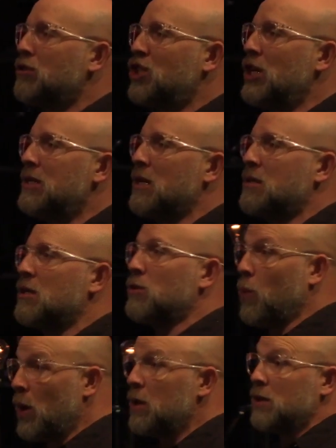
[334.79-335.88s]
Jesus'
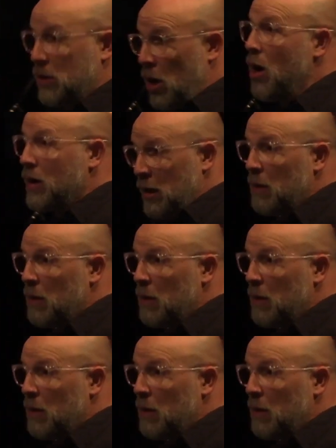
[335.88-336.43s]
words talking